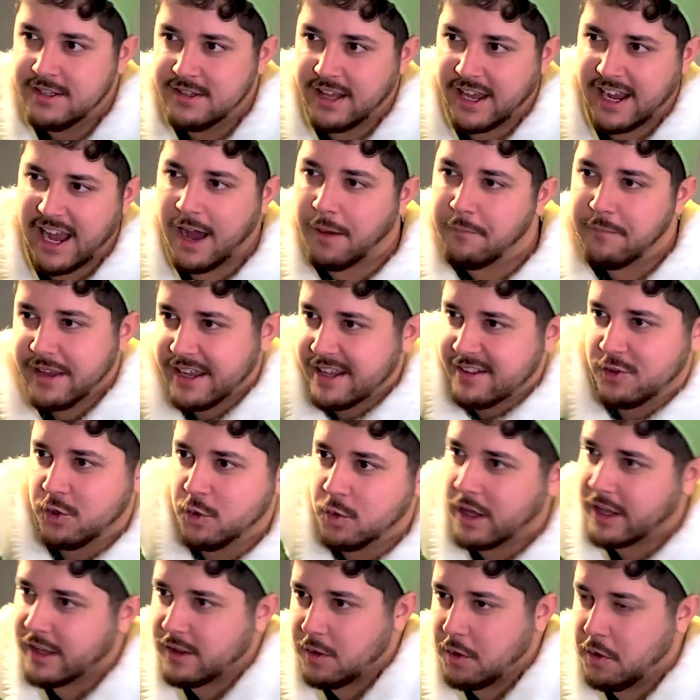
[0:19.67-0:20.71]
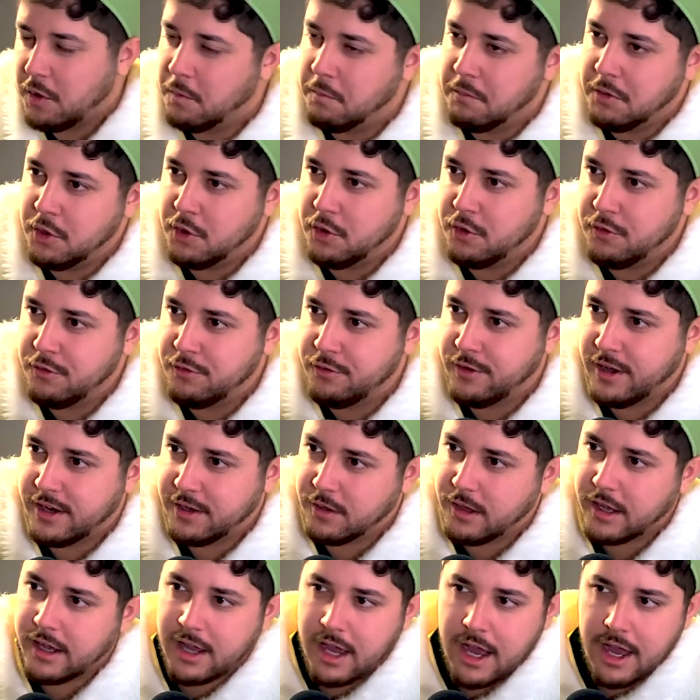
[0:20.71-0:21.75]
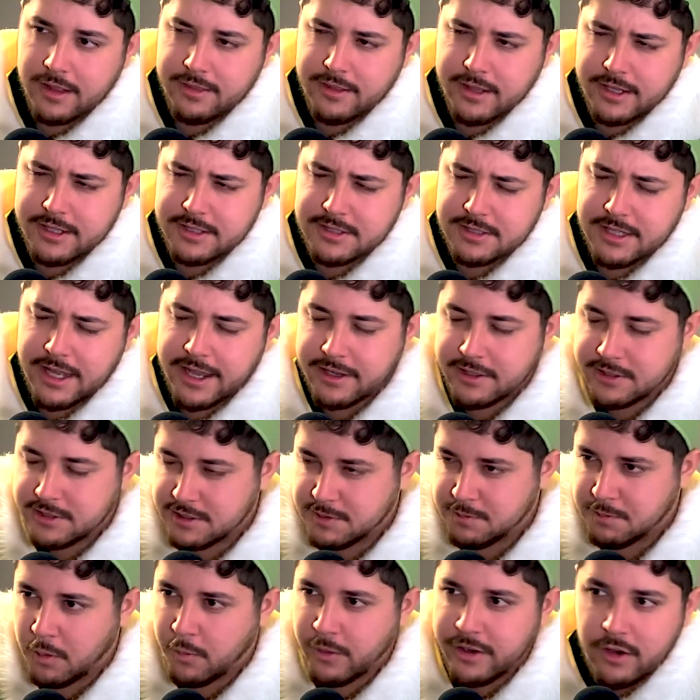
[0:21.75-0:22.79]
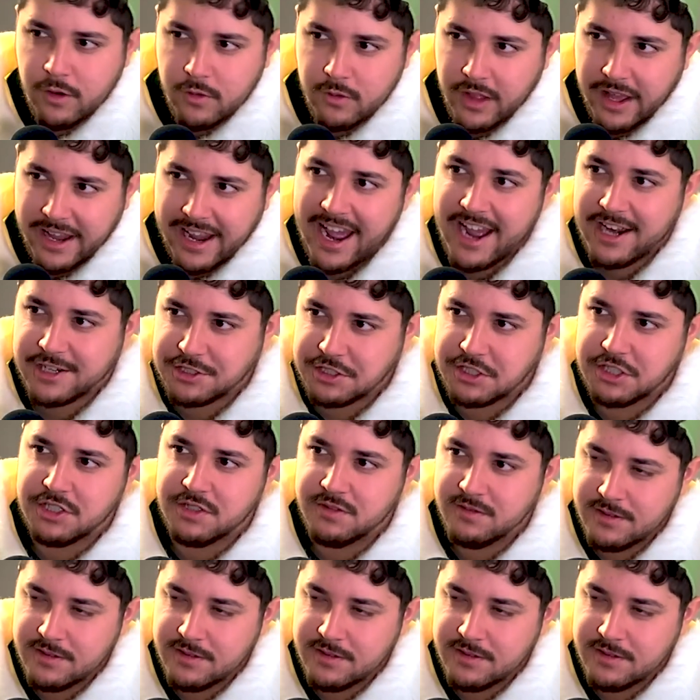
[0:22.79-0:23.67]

Like I'll do like a little move, and you're like, oh, I think he's next. But we don't like actually.